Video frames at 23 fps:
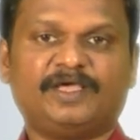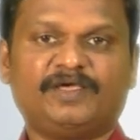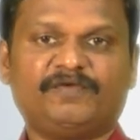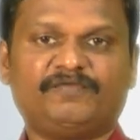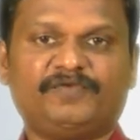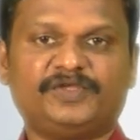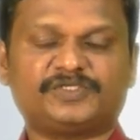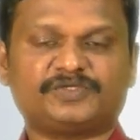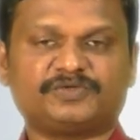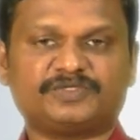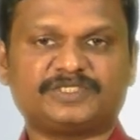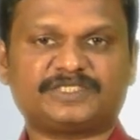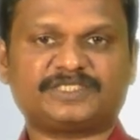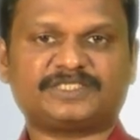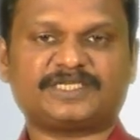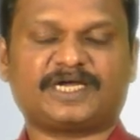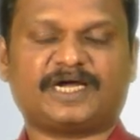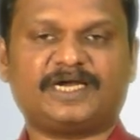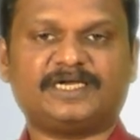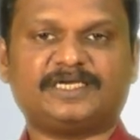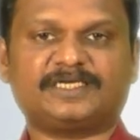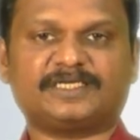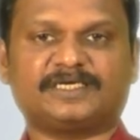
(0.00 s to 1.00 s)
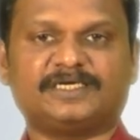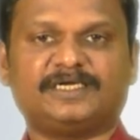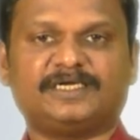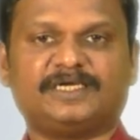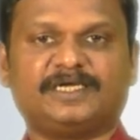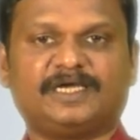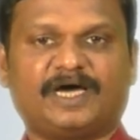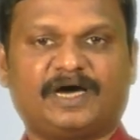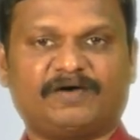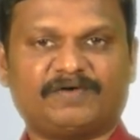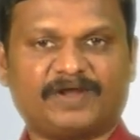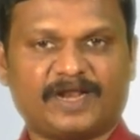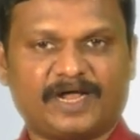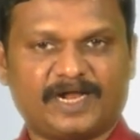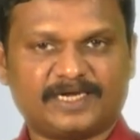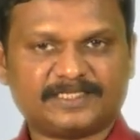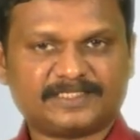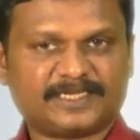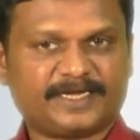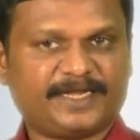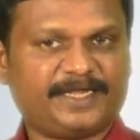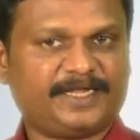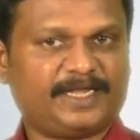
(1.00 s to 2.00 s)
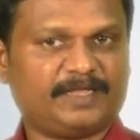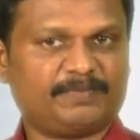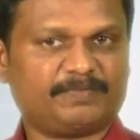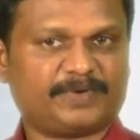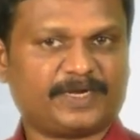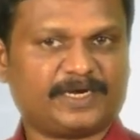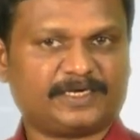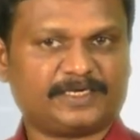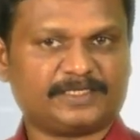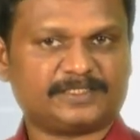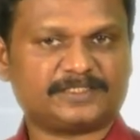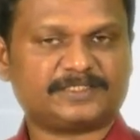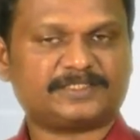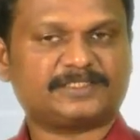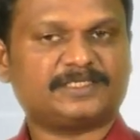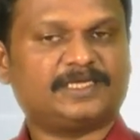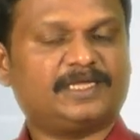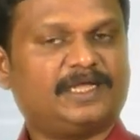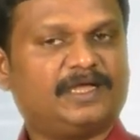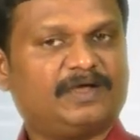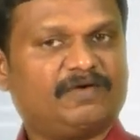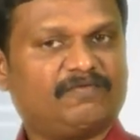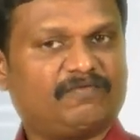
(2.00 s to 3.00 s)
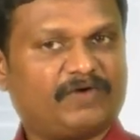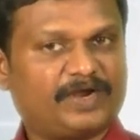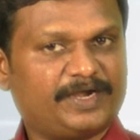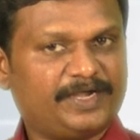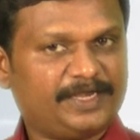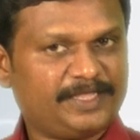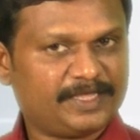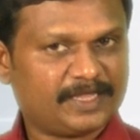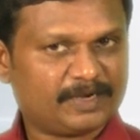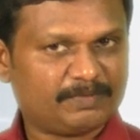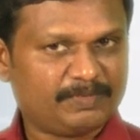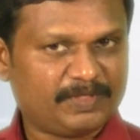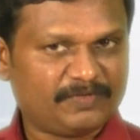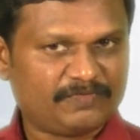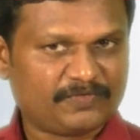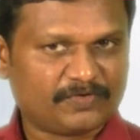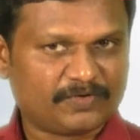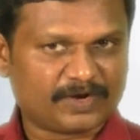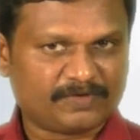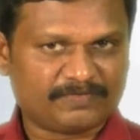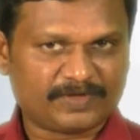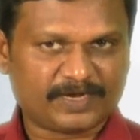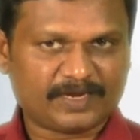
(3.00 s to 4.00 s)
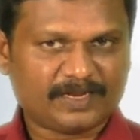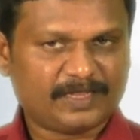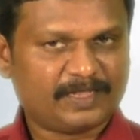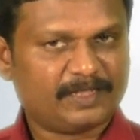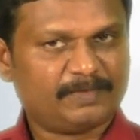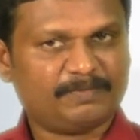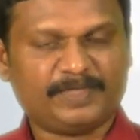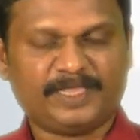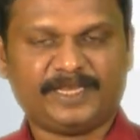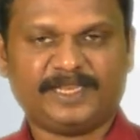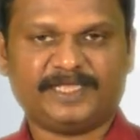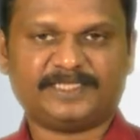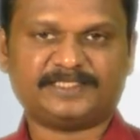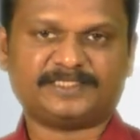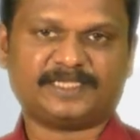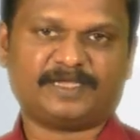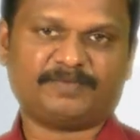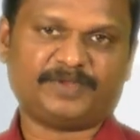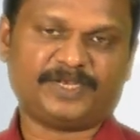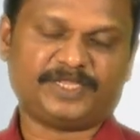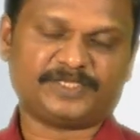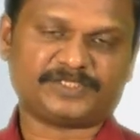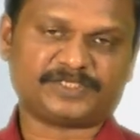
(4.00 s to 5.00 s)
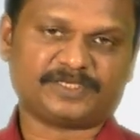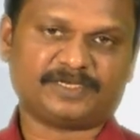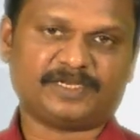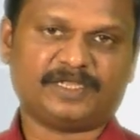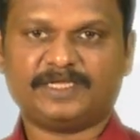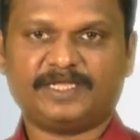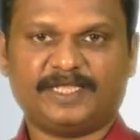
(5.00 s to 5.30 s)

We should start our answer writing practice 1 year before our main examination,